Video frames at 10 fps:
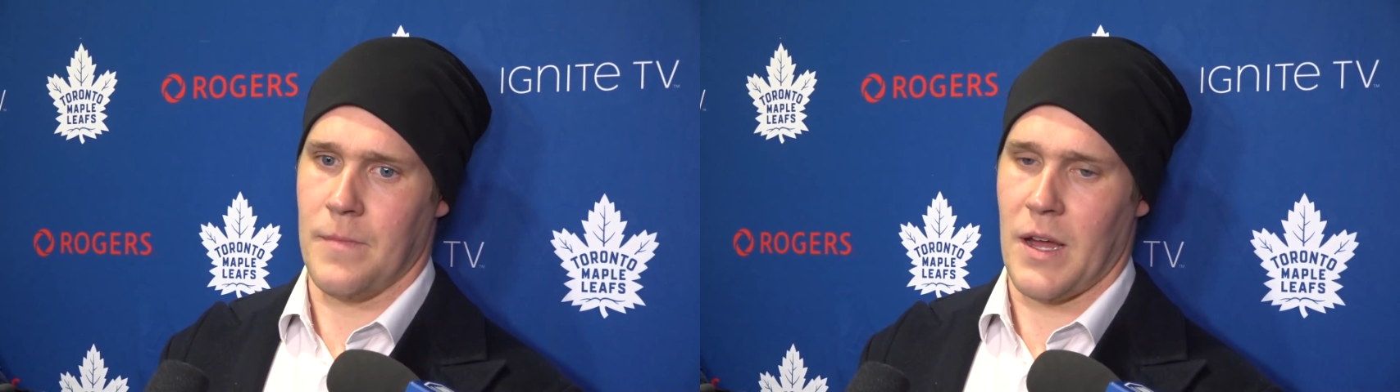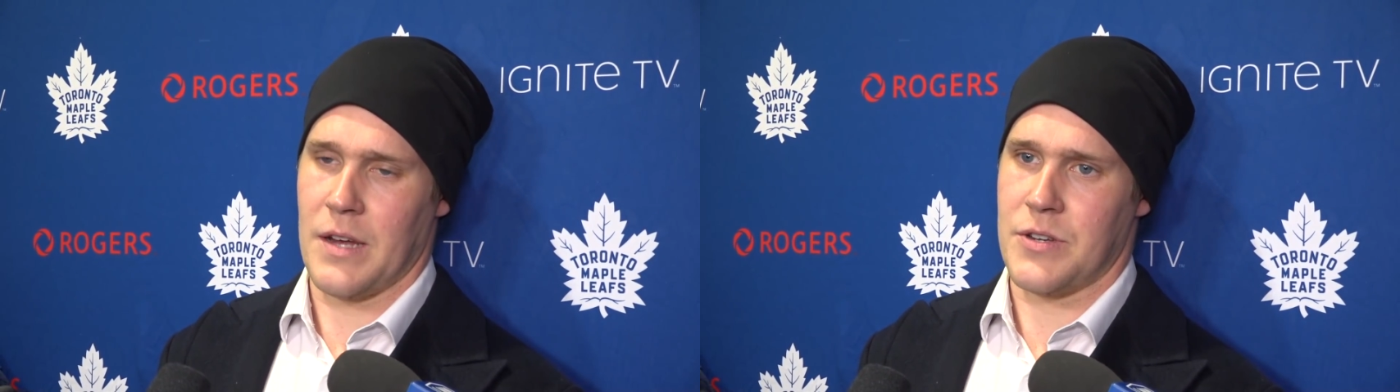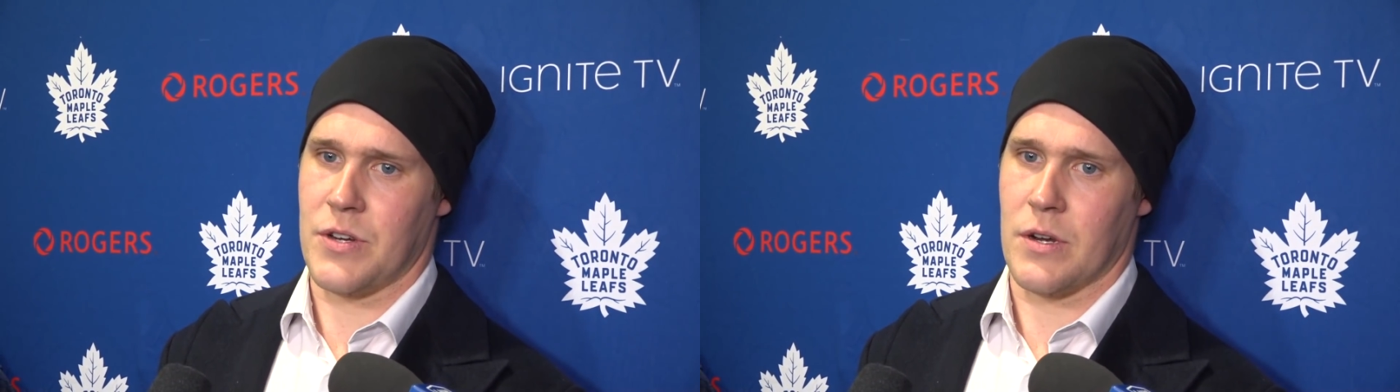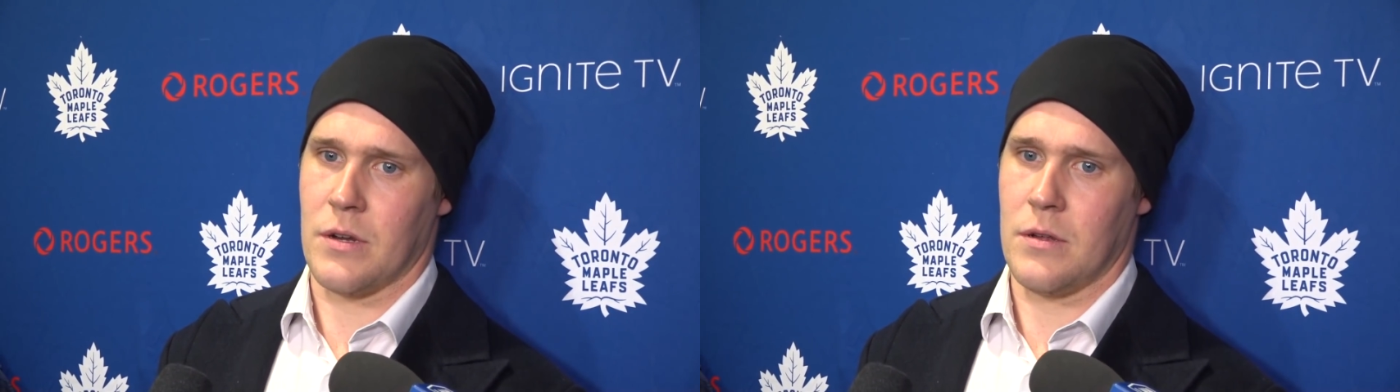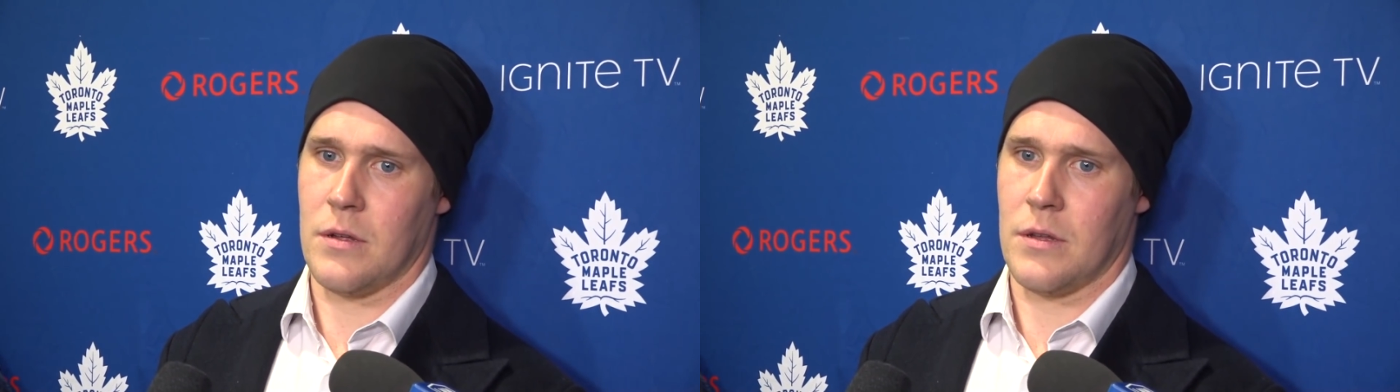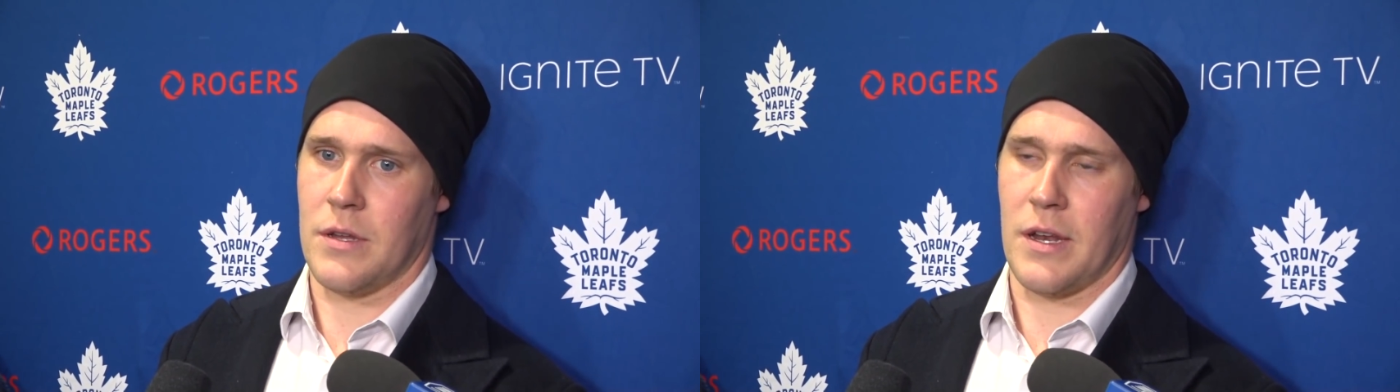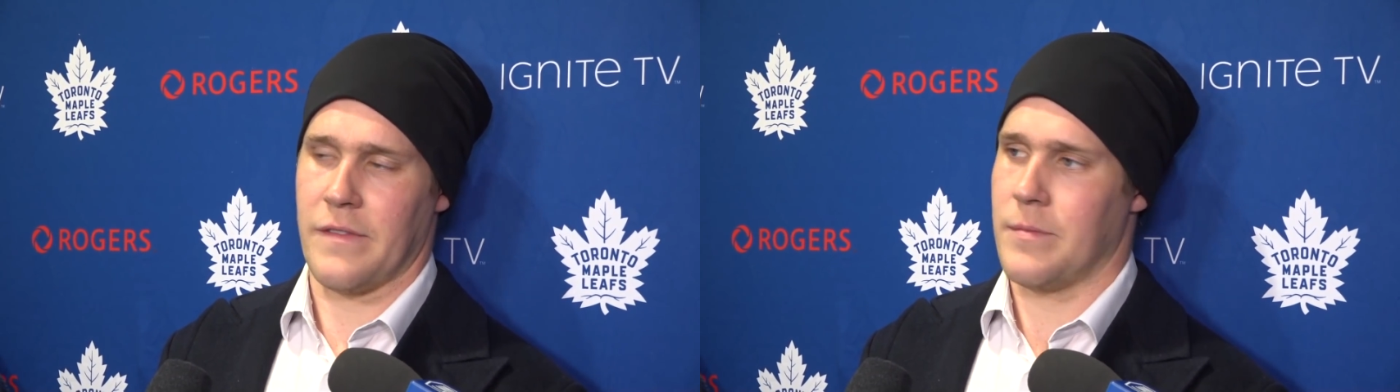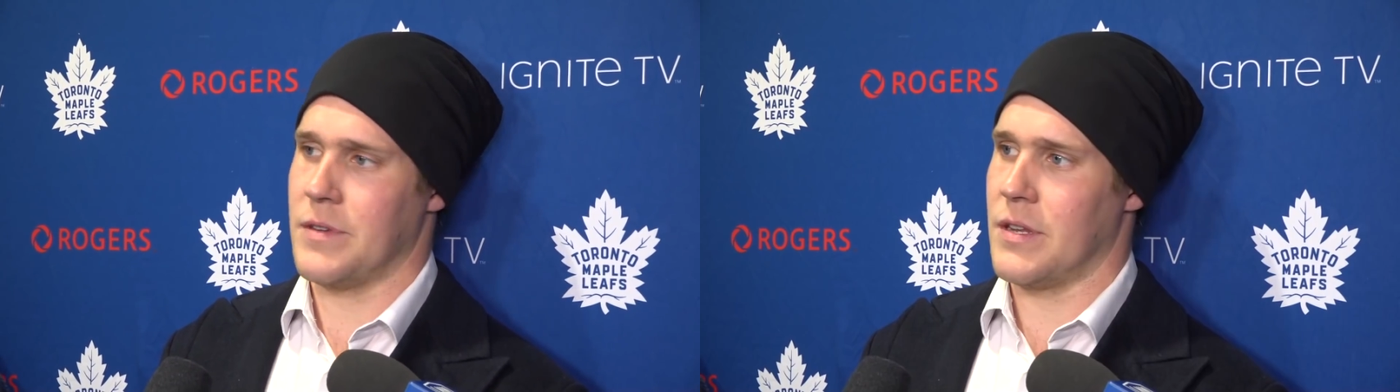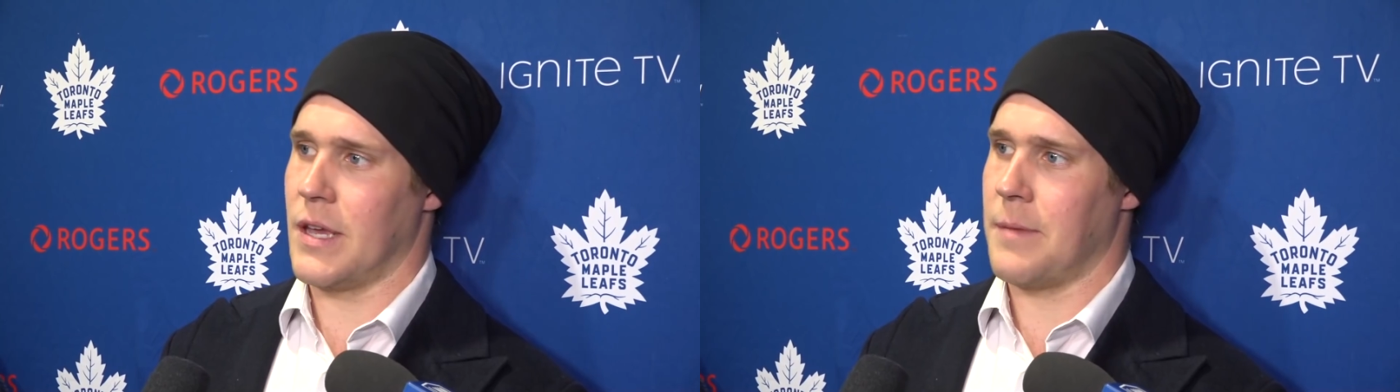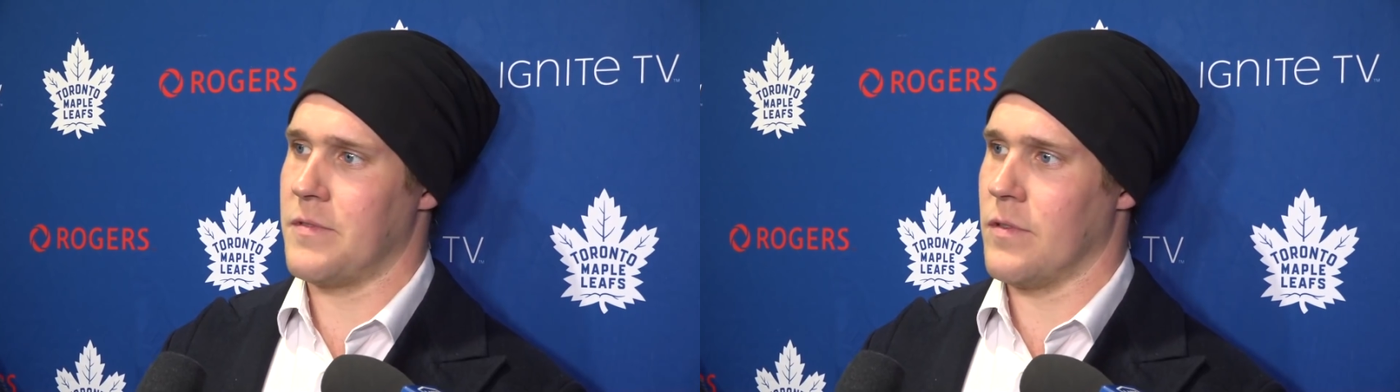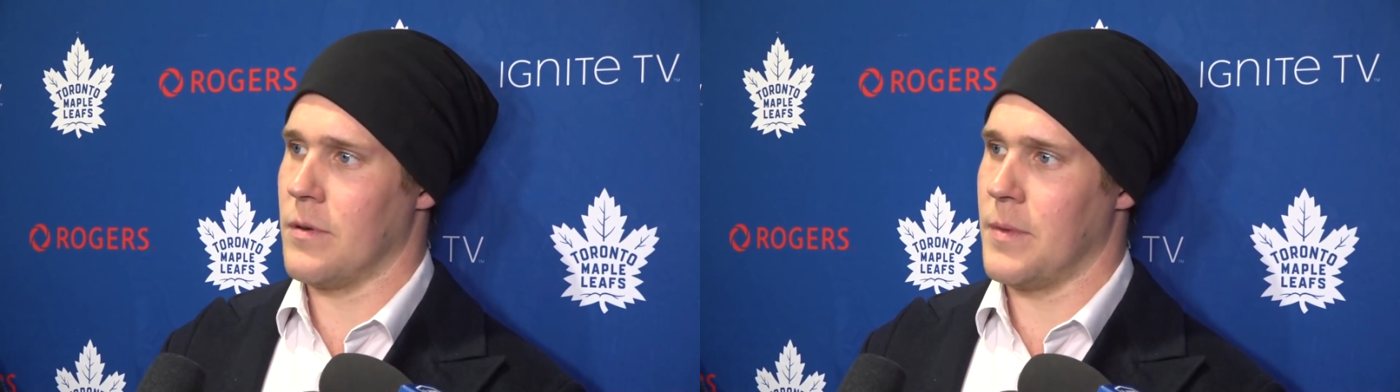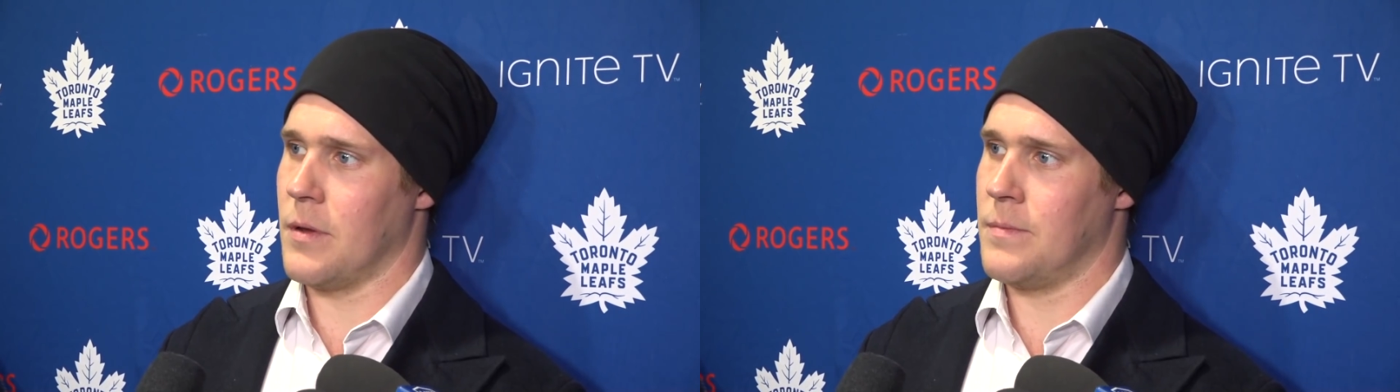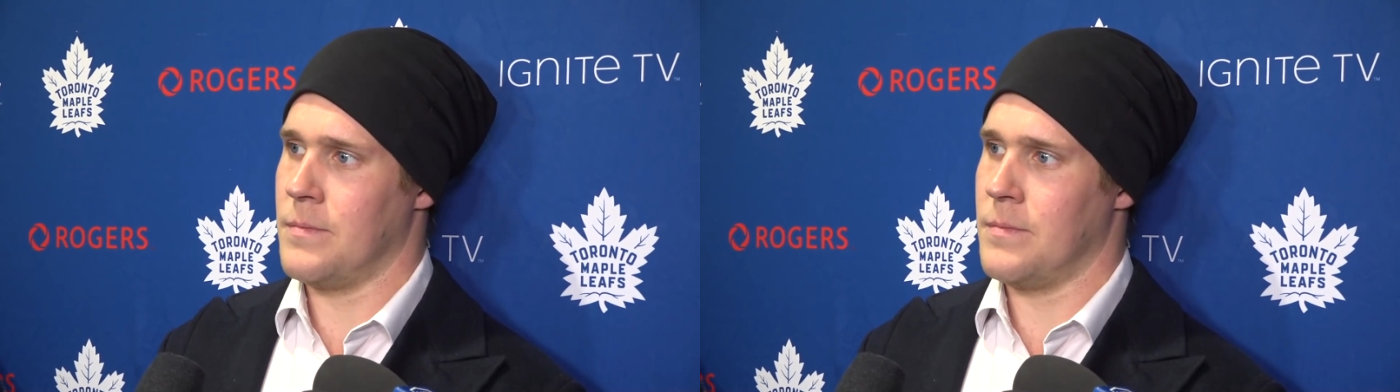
last year. Didn't have to miss any games for them, though.